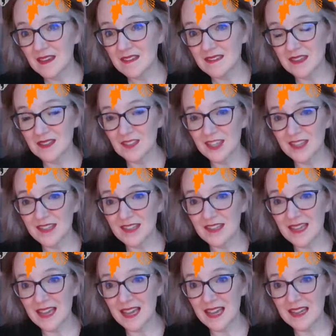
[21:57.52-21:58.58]
It sounds like
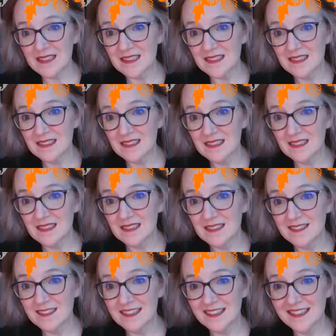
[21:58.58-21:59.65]
Cat
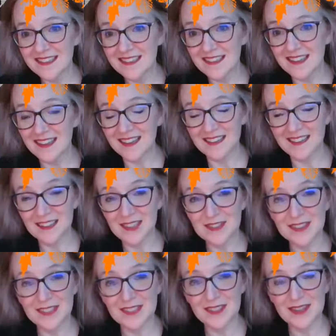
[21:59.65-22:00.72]
uh,
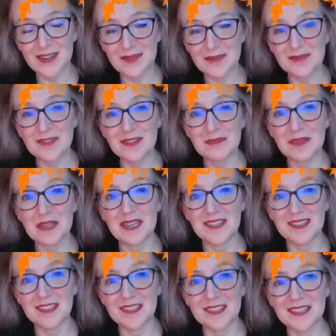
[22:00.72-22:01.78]
is is our
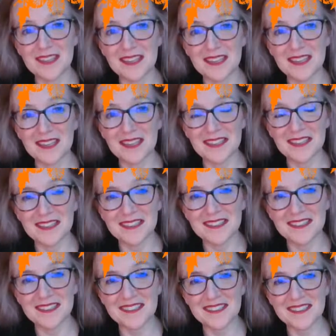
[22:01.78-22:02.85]
MVP on the uh,
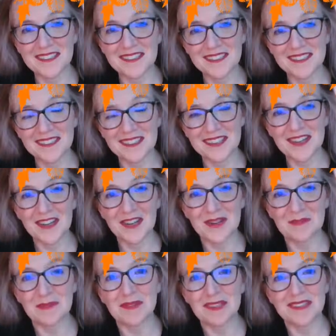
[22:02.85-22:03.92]
the
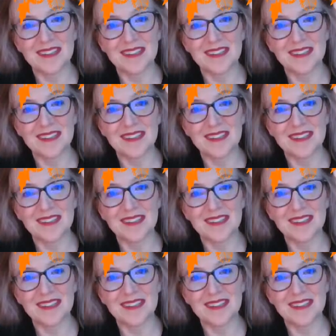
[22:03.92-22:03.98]
audiobook